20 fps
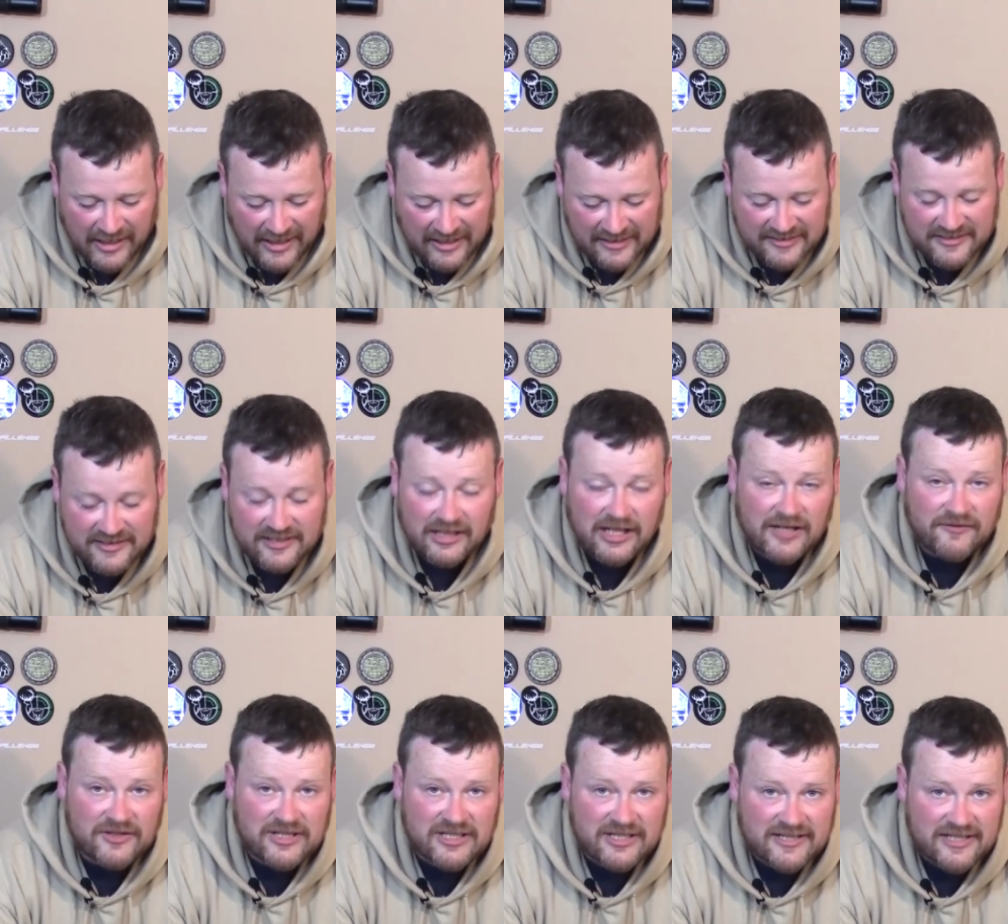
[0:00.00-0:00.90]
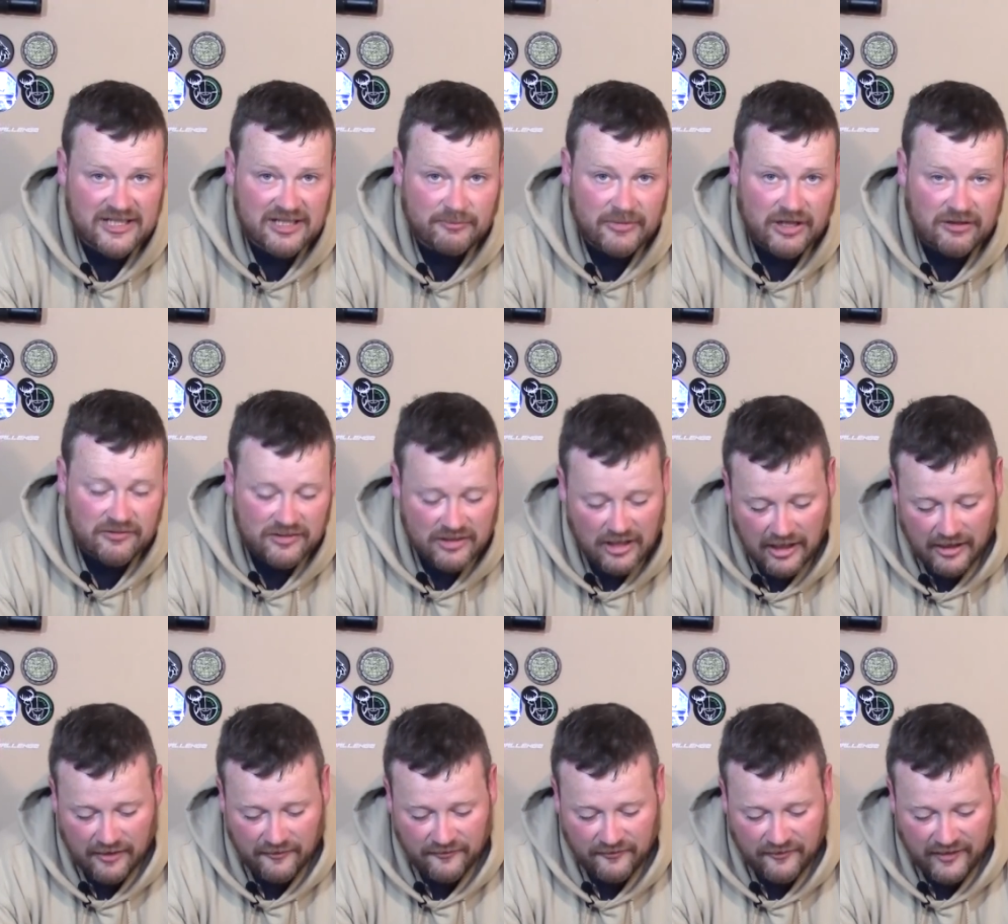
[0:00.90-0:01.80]
and still have a decent amount
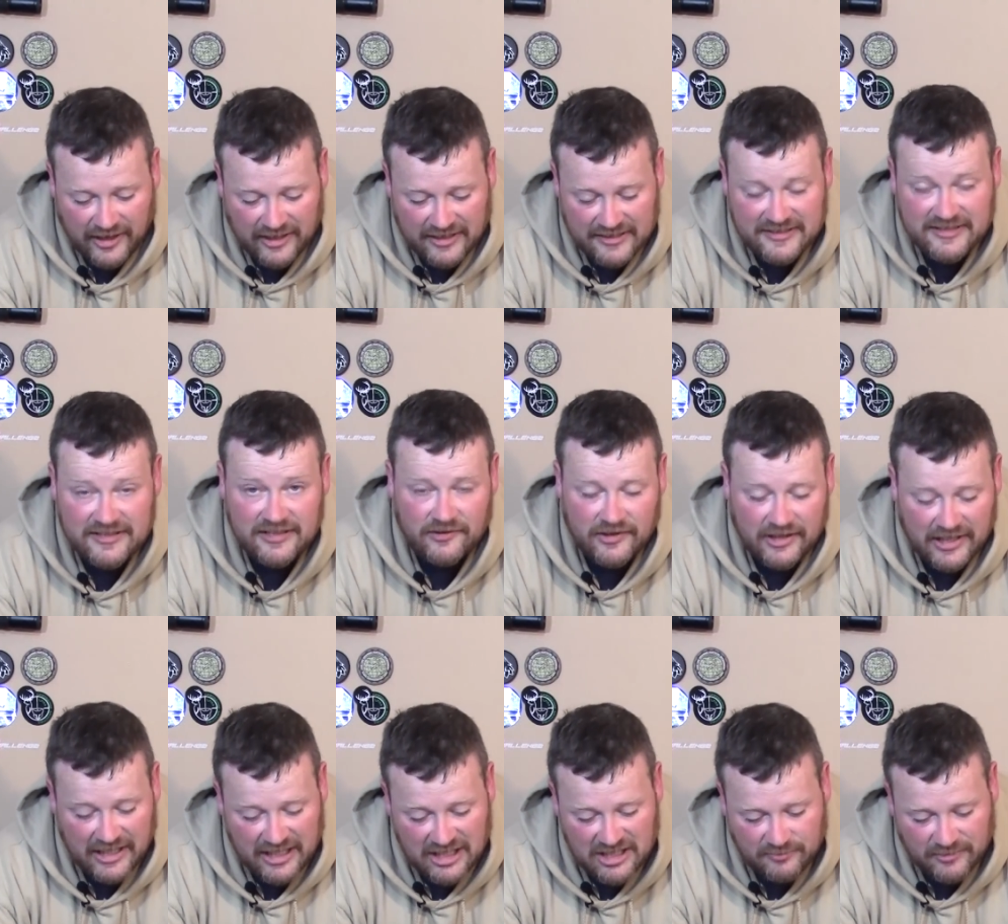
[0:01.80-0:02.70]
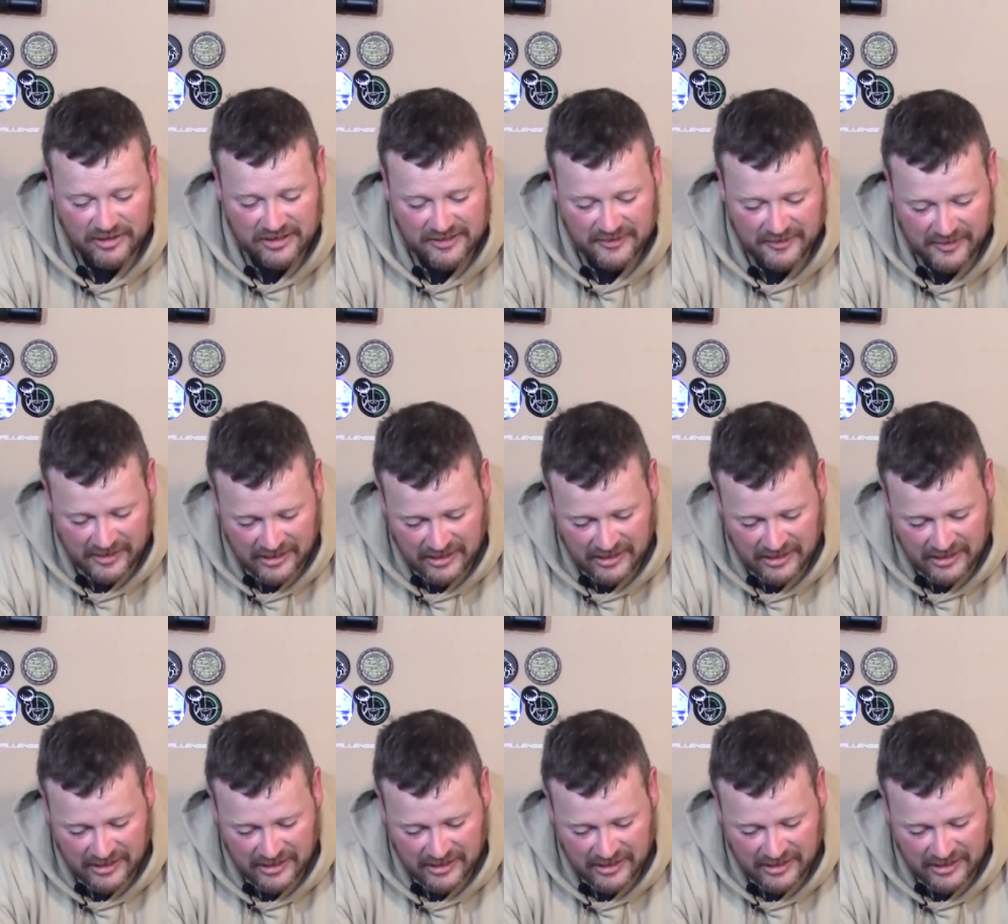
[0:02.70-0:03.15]
of sear engagement.